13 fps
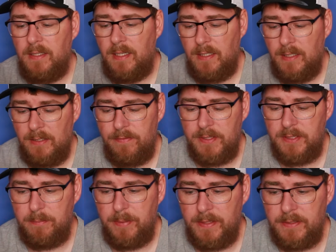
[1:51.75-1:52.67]
I love it
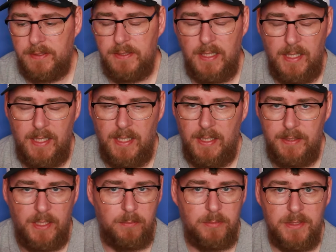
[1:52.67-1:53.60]
to bits,
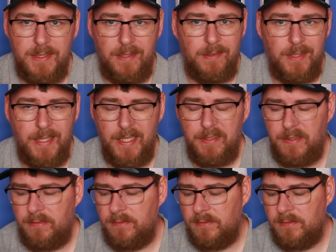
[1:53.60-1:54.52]
and I'm still
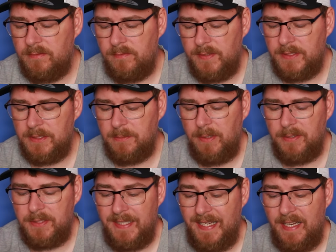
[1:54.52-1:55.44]
learning things
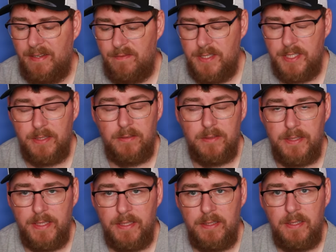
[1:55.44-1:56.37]
about it every single
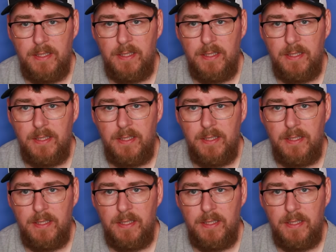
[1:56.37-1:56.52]
day.